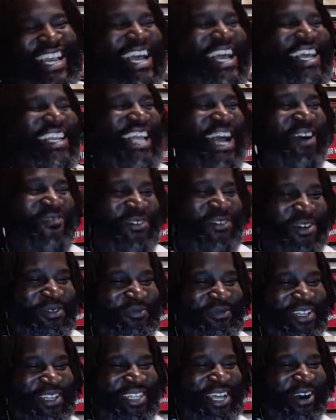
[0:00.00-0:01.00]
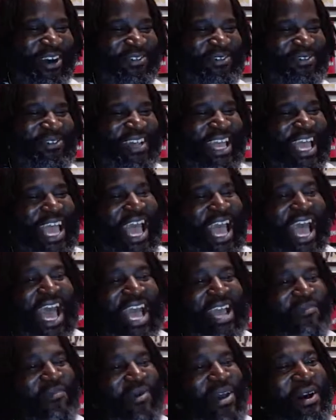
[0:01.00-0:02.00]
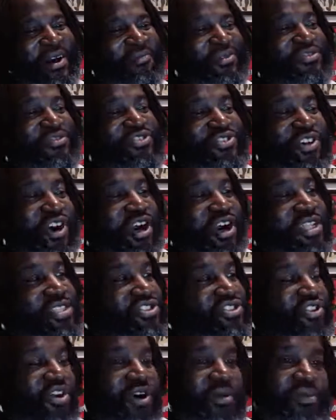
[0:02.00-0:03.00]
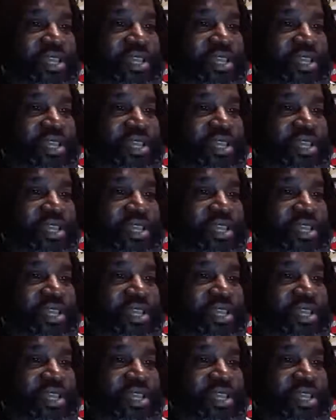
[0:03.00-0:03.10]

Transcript: That would be dope. Hey, Bellboo, join me